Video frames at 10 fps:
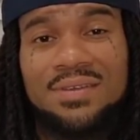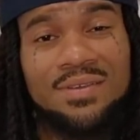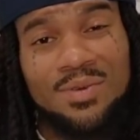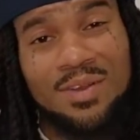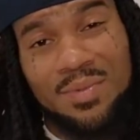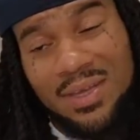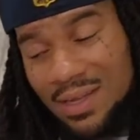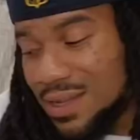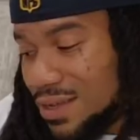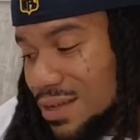You want to be
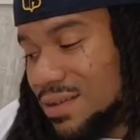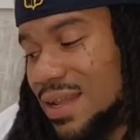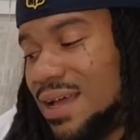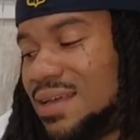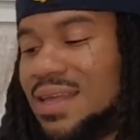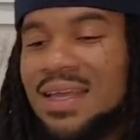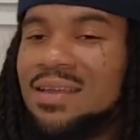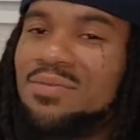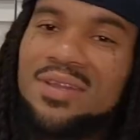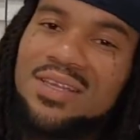in love. Like, it
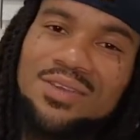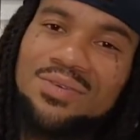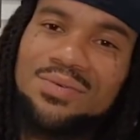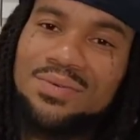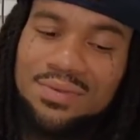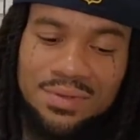ain't really you.